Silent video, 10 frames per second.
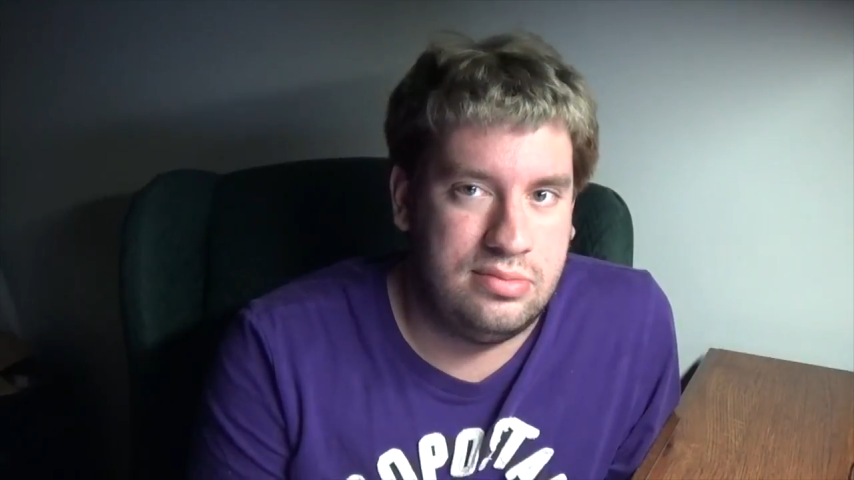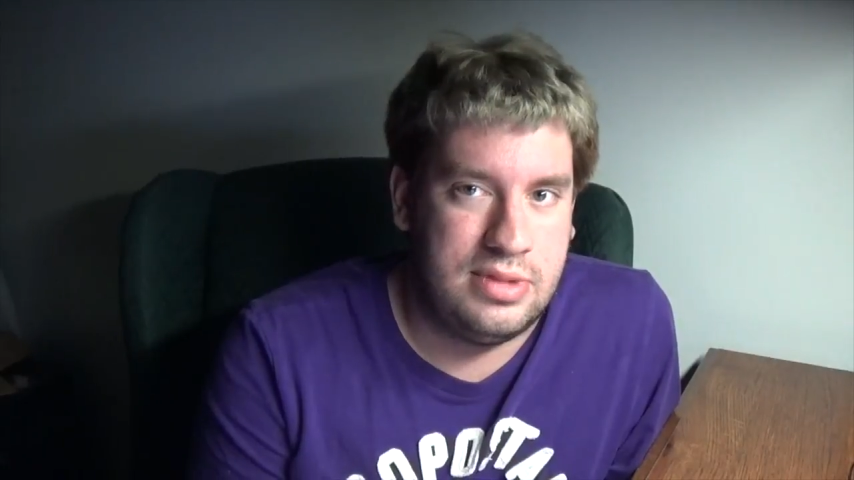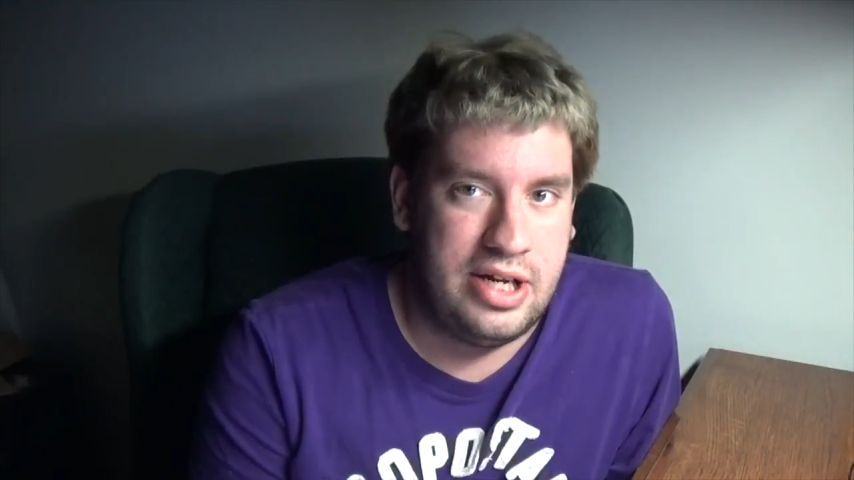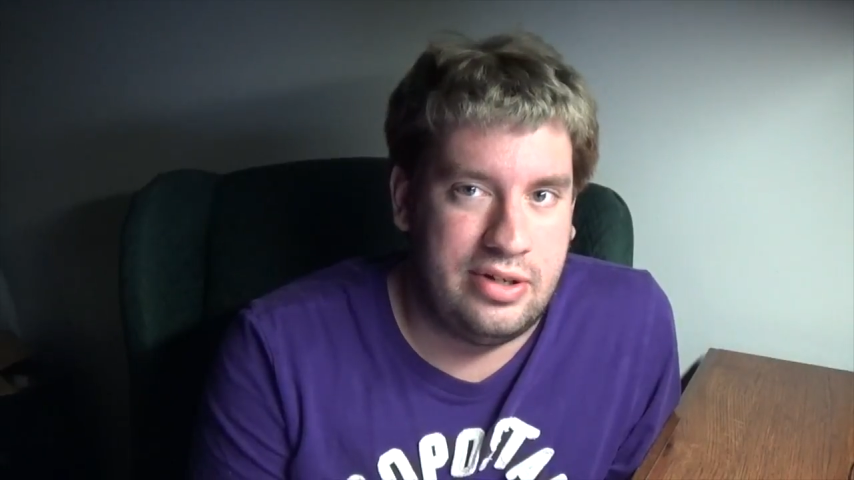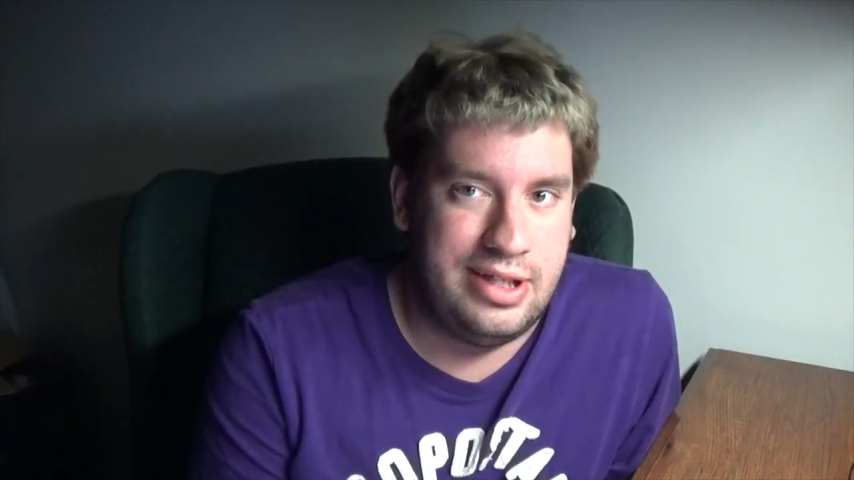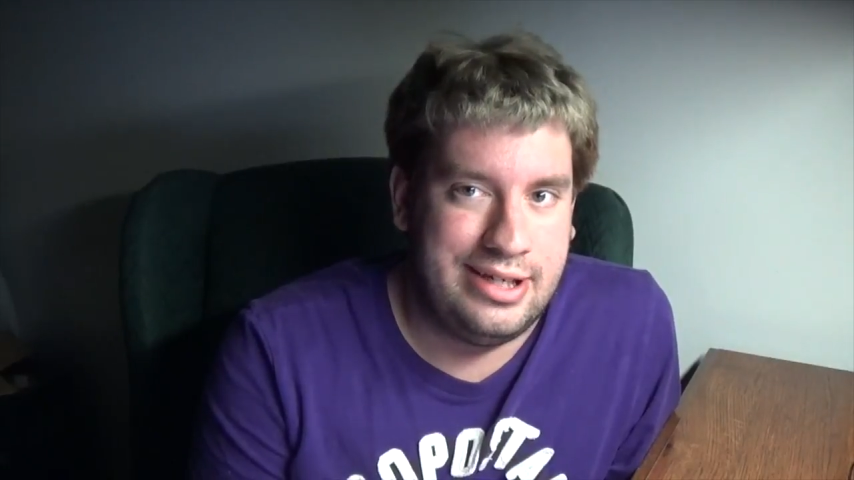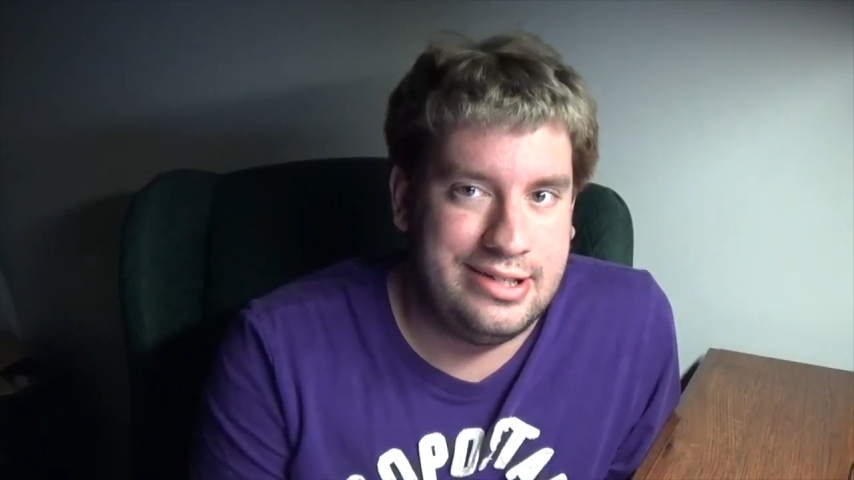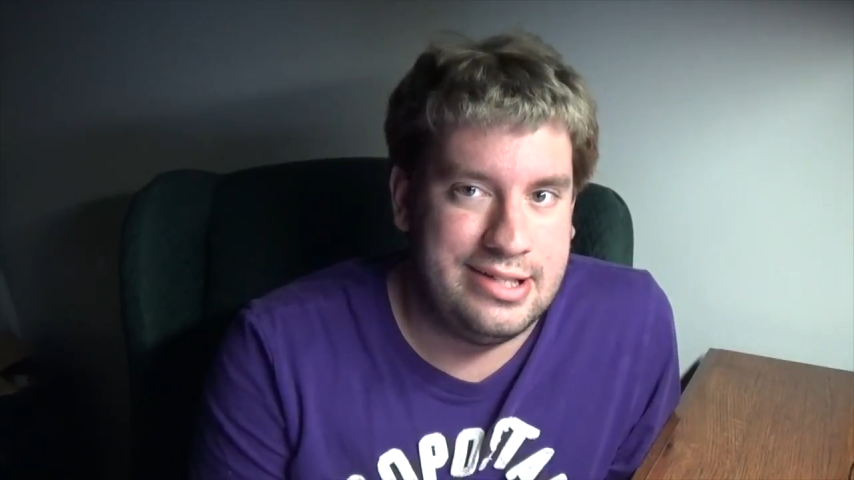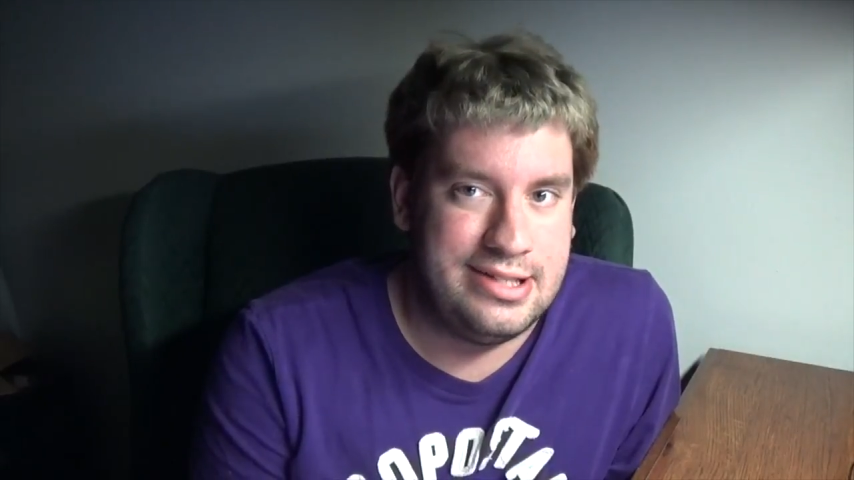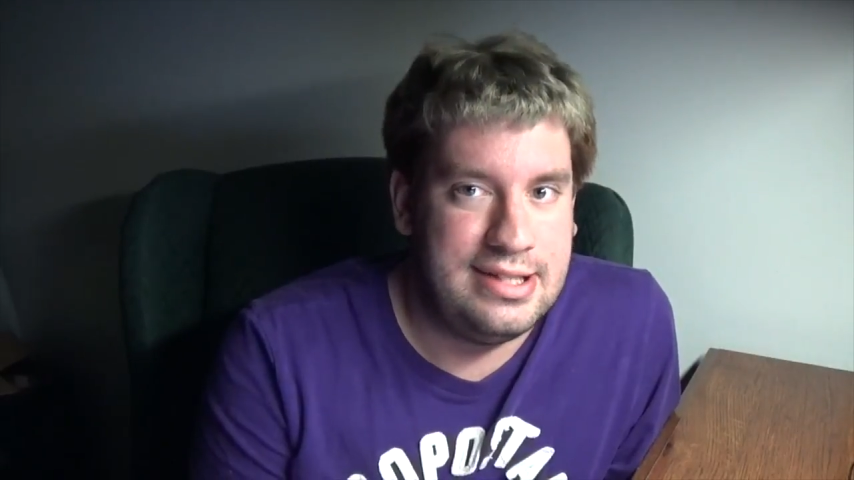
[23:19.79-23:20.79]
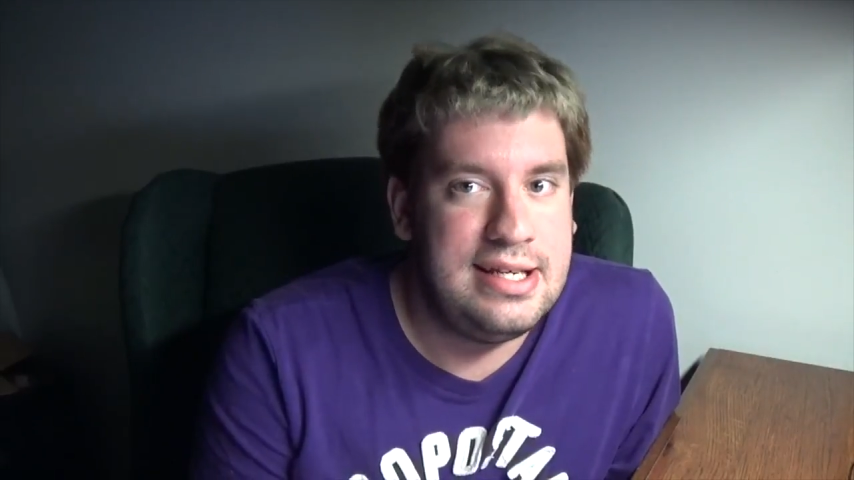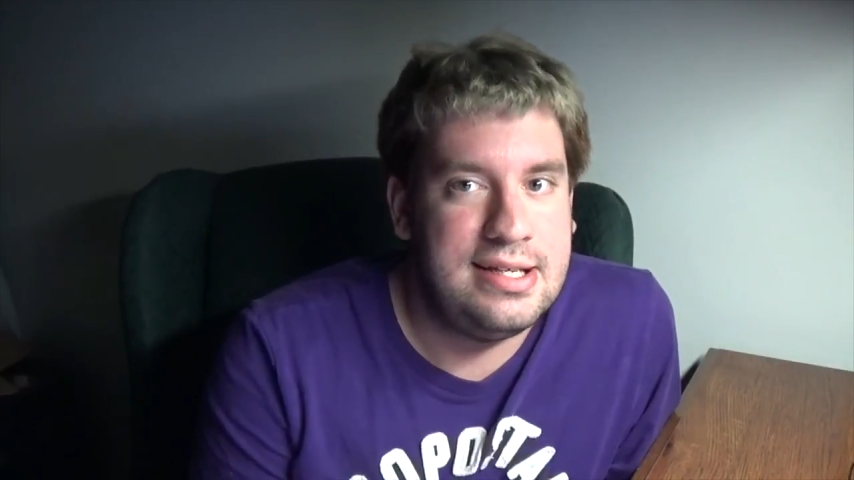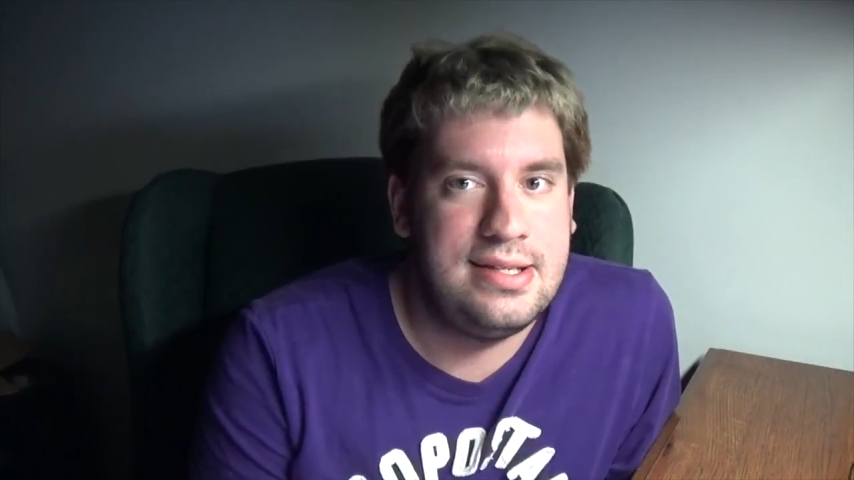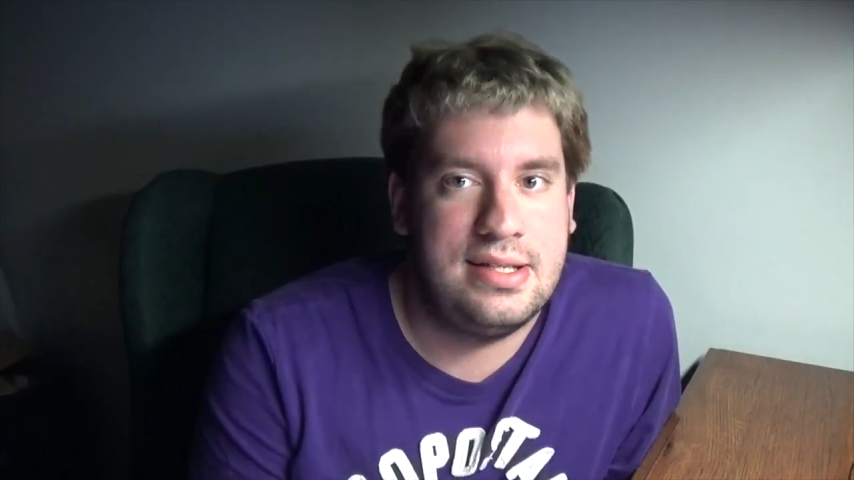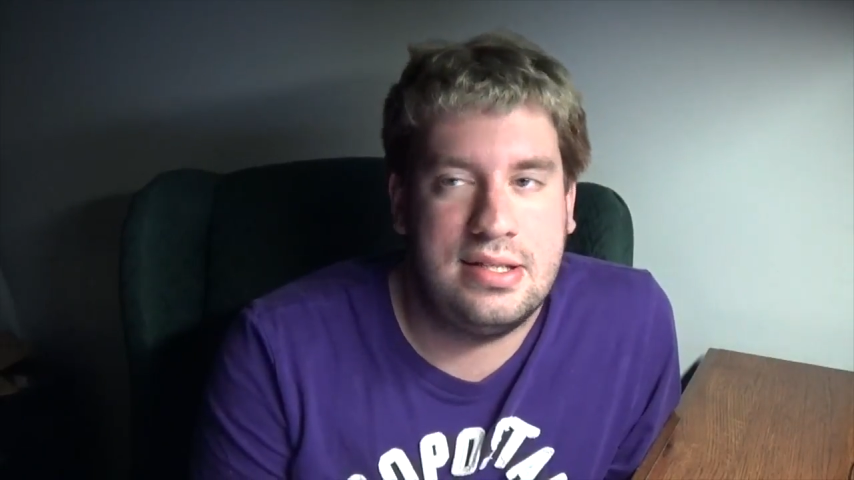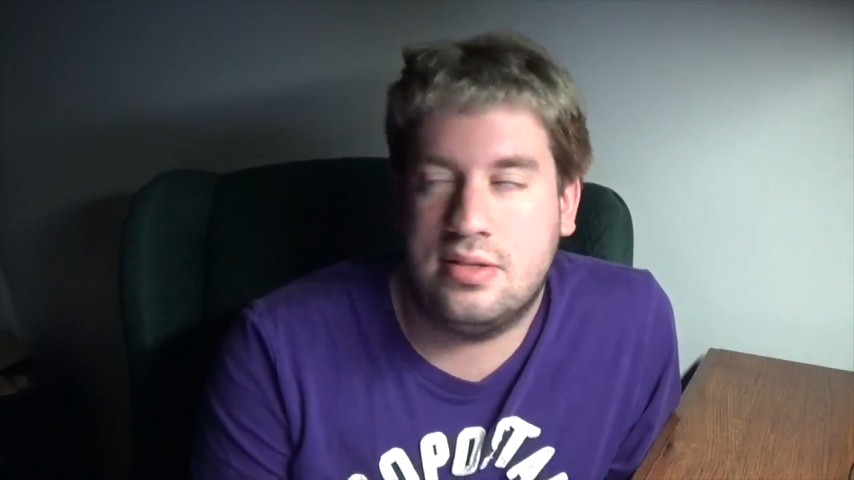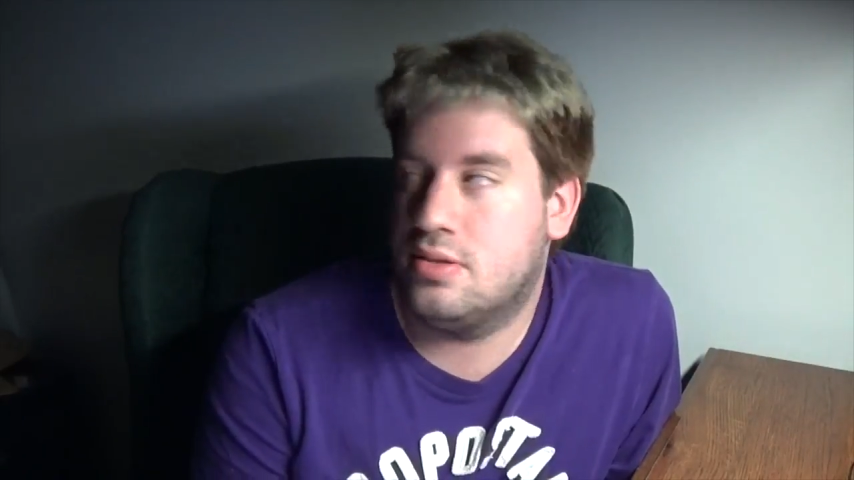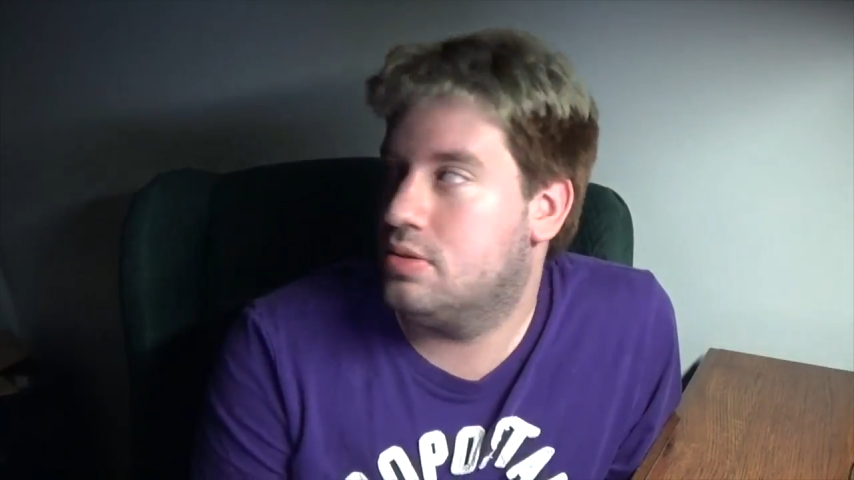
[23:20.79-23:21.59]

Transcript: that are, like, deceased